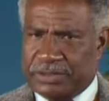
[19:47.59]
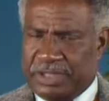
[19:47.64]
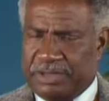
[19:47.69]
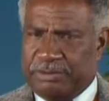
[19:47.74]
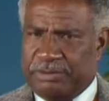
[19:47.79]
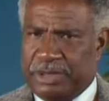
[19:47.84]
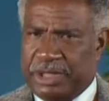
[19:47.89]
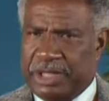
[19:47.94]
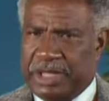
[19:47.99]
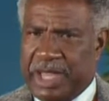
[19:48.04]

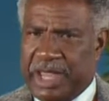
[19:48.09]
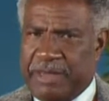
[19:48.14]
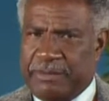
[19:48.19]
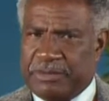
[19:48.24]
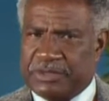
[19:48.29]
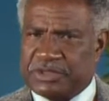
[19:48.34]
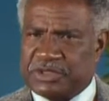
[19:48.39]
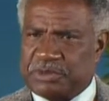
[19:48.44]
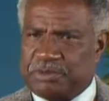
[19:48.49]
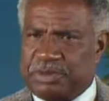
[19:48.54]
It became
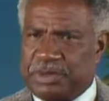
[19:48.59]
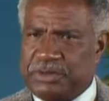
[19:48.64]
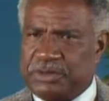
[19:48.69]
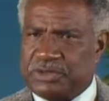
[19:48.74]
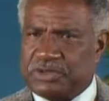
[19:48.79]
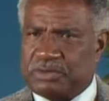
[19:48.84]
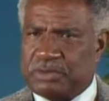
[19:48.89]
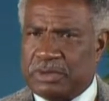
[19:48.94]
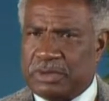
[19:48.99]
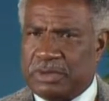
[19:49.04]
a
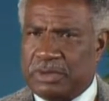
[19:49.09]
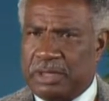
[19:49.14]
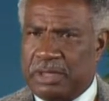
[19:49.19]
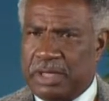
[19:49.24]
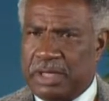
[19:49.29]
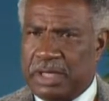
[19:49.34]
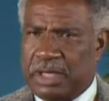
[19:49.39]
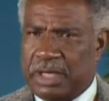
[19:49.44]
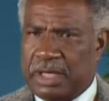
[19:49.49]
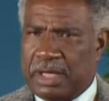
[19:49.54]
spiritual
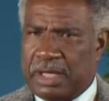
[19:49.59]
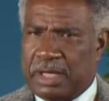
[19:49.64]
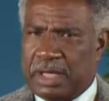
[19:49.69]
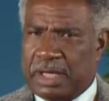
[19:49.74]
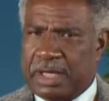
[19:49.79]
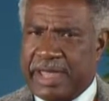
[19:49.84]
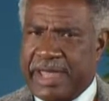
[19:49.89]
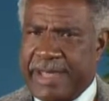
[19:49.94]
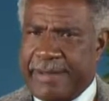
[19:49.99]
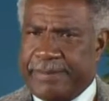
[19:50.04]

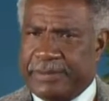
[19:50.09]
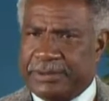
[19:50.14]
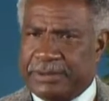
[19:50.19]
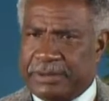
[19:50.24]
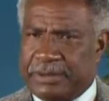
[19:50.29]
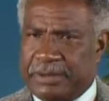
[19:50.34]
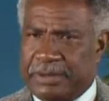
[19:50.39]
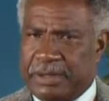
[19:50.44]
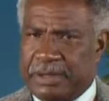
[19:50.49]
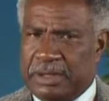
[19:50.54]

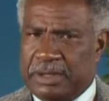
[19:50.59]
capital,